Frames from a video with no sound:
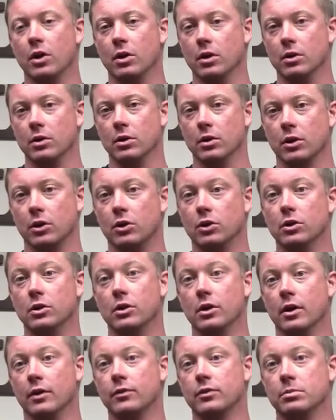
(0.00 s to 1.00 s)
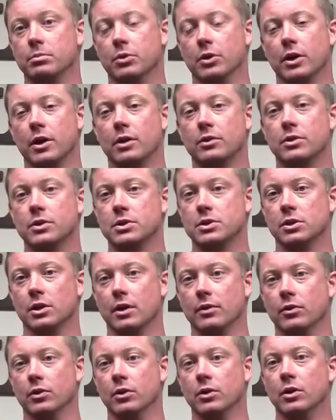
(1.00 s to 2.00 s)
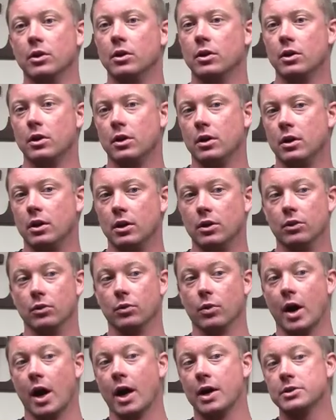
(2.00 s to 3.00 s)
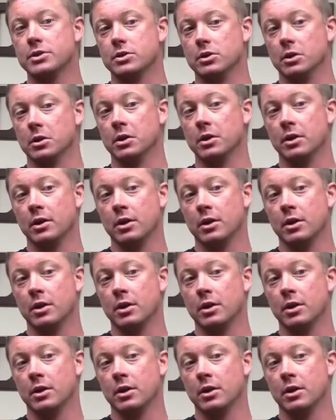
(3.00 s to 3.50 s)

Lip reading: are good enough to play at this level in the roster,